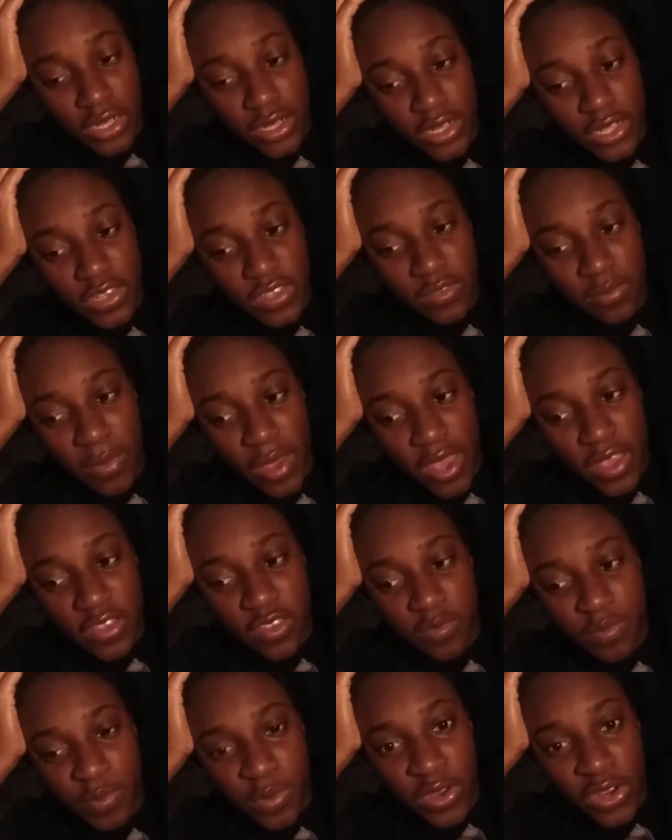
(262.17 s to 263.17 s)
that's my
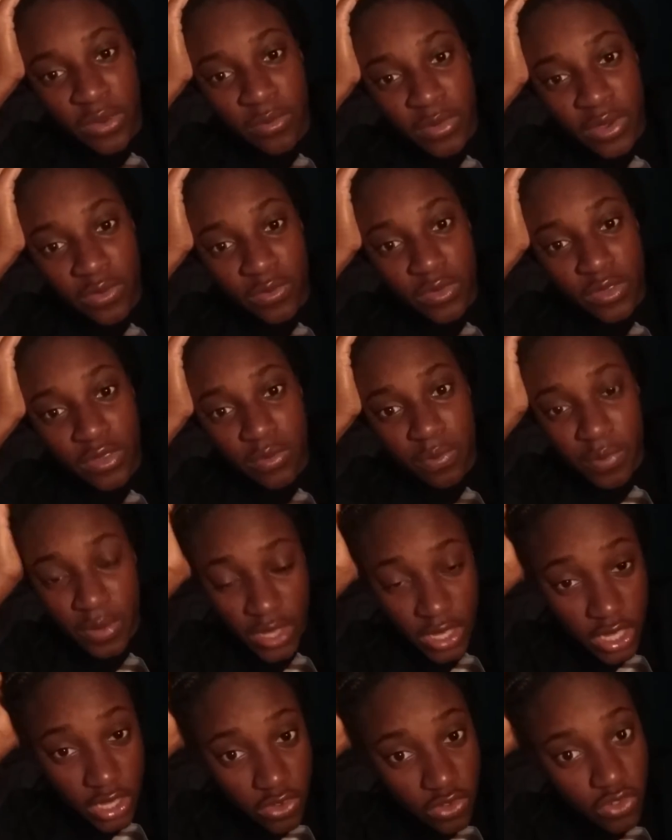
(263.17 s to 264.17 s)
experiment with
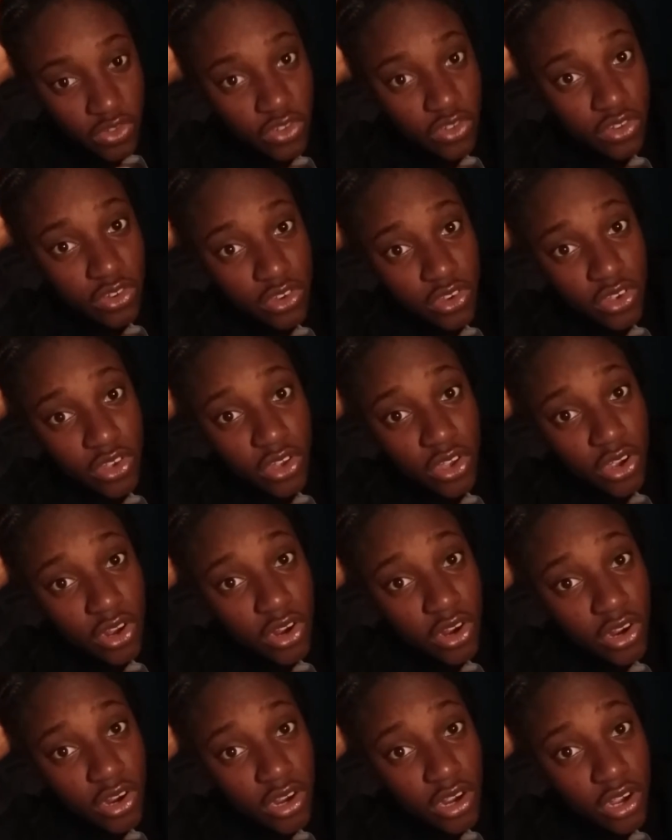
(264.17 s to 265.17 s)
pitch.
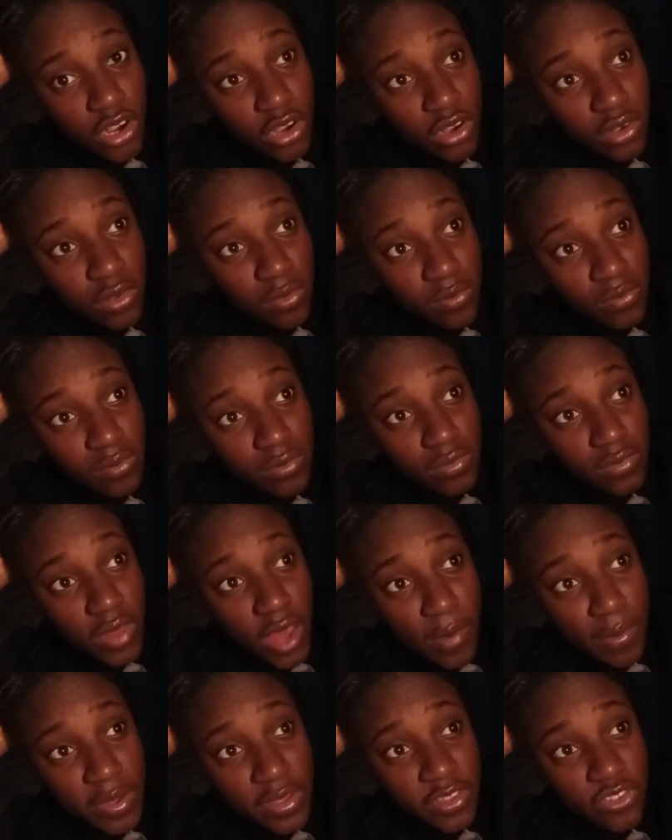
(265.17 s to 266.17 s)

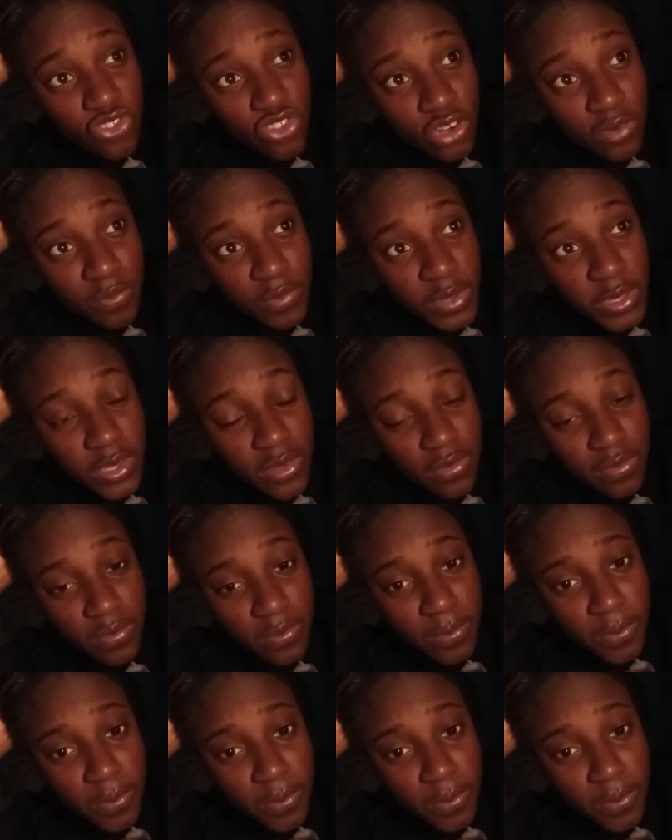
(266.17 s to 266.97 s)
I play the trumpet,